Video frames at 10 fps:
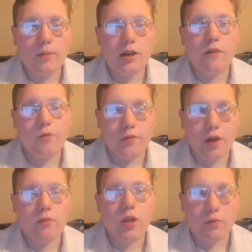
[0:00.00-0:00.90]
bid, now
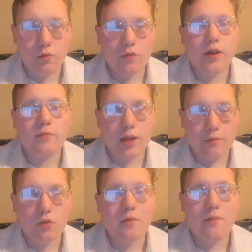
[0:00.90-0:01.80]
$45, give 45, making
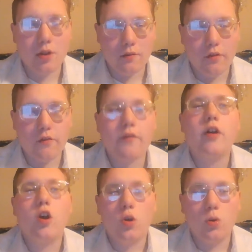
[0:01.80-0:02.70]
$45 bid on 45.
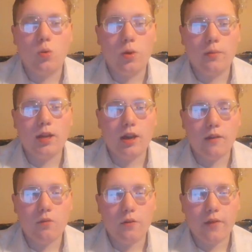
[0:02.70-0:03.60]
Who would have been
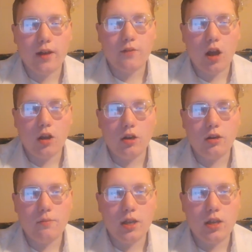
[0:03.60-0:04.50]
that
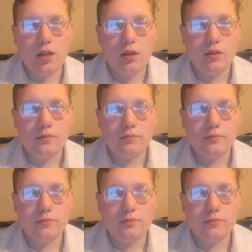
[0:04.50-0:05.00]
$45 bid?"